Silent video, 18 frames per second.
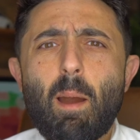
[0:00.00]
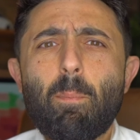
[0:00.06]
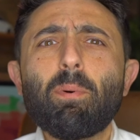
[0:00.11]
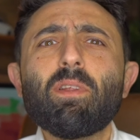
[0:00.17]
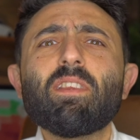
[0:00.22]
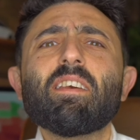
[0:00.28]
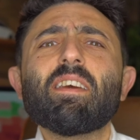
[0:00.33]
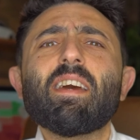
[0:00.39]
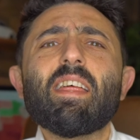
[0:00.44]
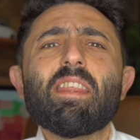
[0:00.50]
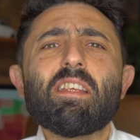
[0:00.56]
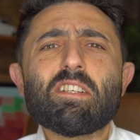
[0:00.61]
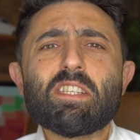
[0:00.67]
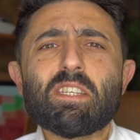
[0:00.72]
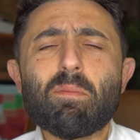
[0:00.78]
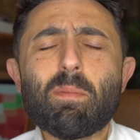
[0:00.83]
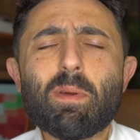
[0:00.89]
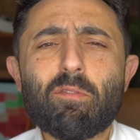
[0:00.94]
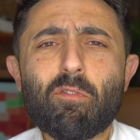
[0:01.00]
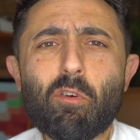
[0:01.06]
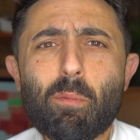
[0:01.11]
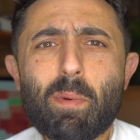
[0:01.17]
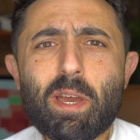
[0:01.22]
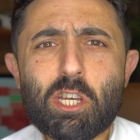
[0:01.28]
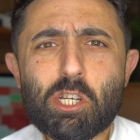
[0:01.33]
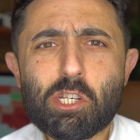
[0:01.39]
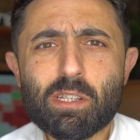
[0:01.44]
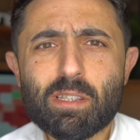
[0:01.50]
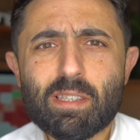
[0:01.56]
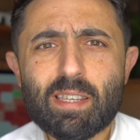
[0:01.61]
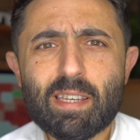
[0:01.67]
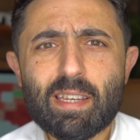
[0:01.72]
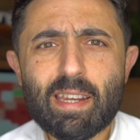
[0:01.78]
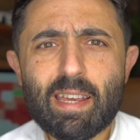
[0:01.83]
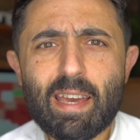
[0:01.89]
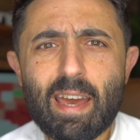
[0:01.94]
I put together some information
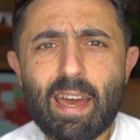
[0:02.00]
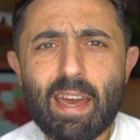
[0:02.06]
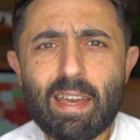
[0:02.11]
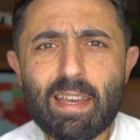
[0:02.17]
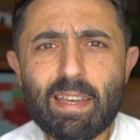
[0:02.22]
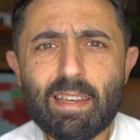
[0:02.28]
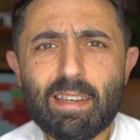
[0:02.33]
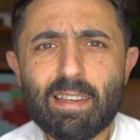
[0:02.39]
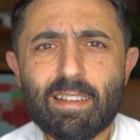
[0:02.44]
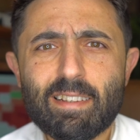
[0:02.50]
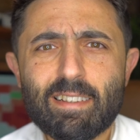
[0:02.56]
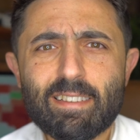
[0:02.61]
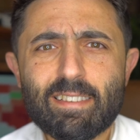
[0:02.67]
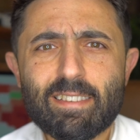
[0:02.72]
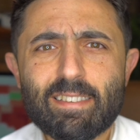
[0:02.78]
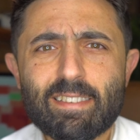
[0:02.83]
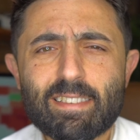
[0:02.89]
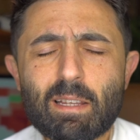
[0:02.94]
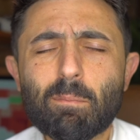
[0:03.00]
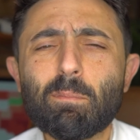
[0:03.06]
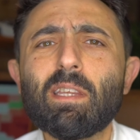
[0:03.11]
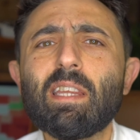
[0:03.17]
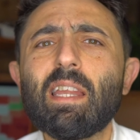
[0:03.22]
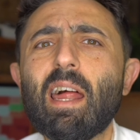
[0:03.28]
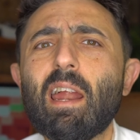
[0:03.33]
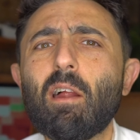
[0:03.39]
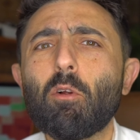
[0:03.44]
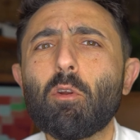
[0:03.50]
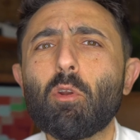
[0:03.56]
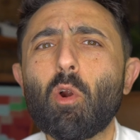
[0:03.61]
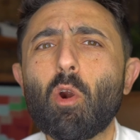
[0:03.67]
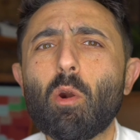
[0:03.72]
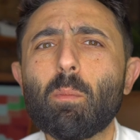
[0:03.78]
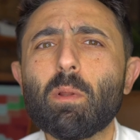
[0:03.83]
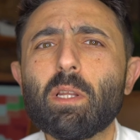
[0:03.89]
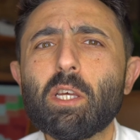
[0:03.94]
today, something that I don't
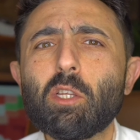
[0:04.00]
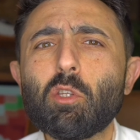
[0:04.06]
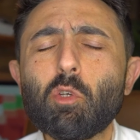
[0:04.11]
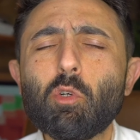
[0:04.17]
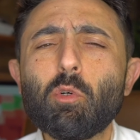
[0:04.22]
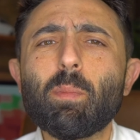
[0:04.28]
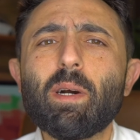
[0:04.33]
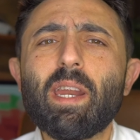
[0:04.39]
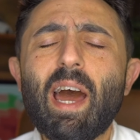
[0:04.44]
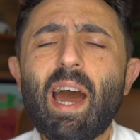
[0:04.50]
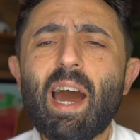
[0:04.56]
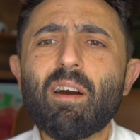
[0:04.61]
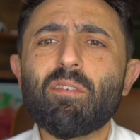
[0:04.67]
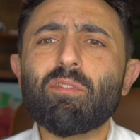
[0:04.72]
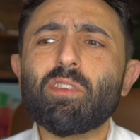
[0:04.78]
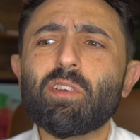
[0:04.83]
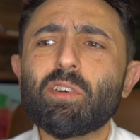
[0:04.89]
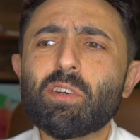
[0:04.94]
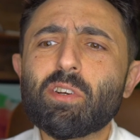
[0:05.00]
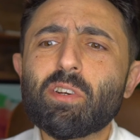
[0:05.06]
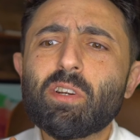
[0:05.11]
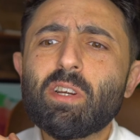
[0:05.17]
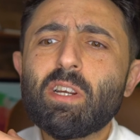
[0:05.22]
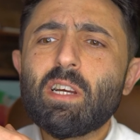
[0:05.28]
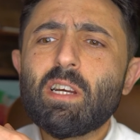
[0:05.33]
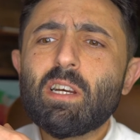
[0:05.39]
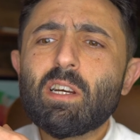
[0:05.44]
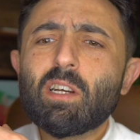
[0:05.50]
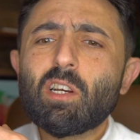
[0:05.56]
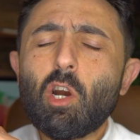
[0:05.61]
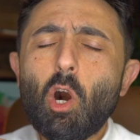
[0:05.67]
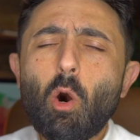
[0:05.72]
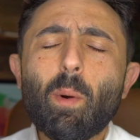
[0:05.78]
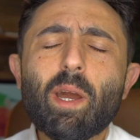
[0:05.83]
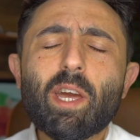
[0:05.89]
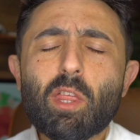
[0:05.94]
normally do, but after
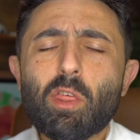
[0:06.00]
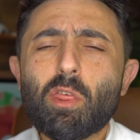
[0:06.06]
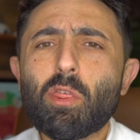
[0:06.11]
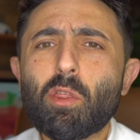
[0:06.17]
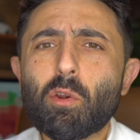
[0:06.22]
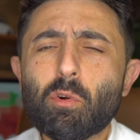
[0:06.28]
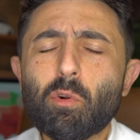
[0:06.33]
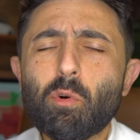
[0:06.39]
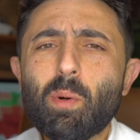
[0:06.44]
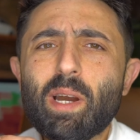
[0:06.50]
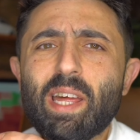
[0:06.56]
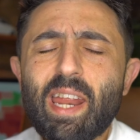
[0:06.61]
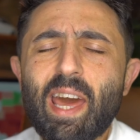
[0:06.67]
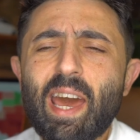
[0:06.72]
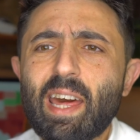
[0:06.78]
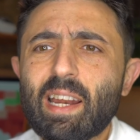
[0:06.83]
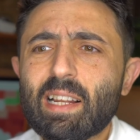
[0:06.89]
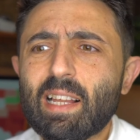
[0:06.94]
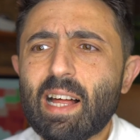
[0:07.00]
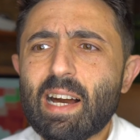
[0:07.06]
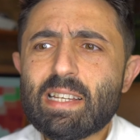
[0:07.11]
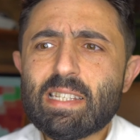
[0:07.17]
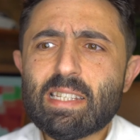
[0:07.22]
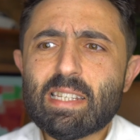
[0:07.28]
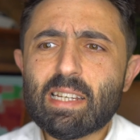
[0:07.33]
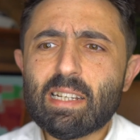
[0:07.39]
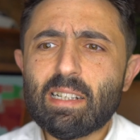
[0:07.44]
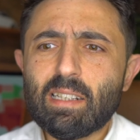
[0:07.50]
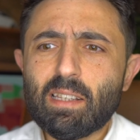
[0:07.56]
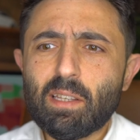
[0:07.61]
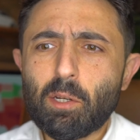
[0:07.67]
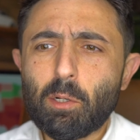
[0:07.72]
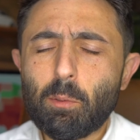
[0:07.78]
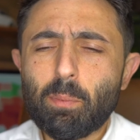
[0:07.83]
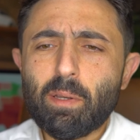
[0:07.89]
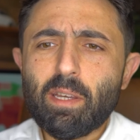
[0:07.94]
going through and analyzing a
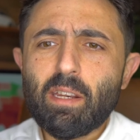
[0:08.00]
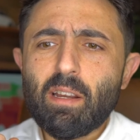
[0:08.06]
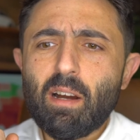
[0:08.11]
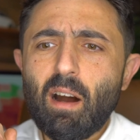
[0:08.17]
little bit